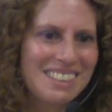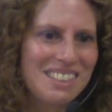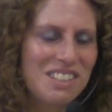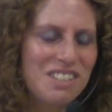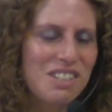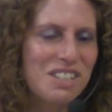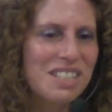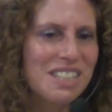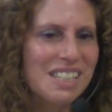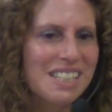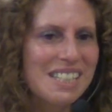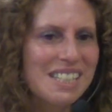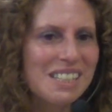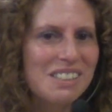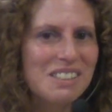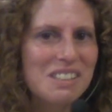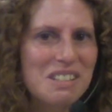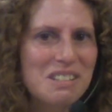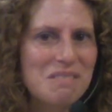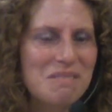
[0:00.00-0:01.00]
It's just a
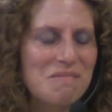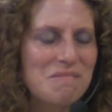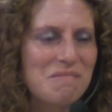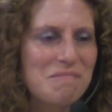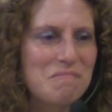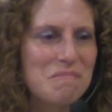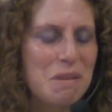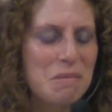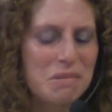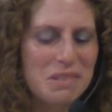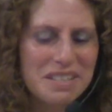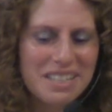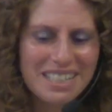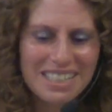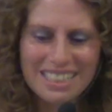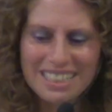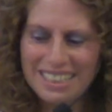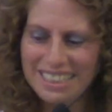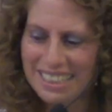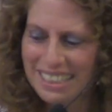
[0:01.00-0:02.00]
silly
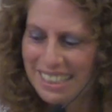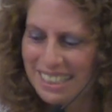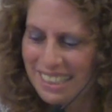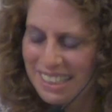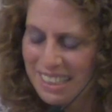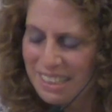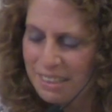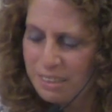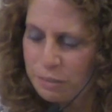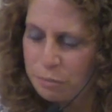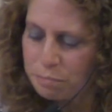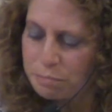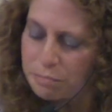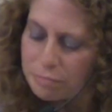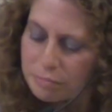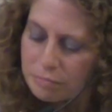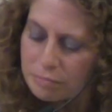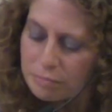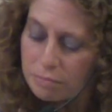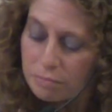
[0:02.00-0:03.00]
memory.
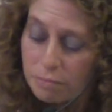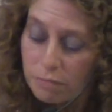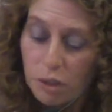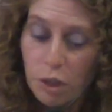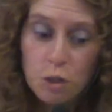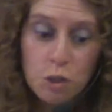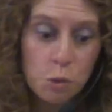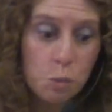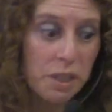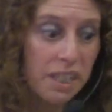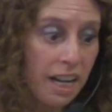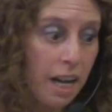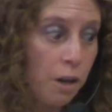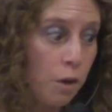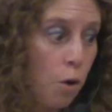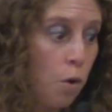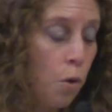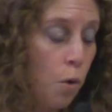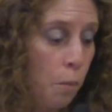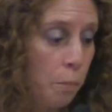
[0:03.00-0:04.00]
It's what I got
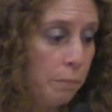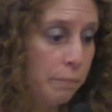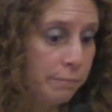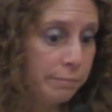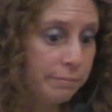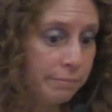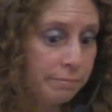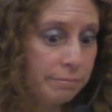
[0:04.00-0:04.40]
home.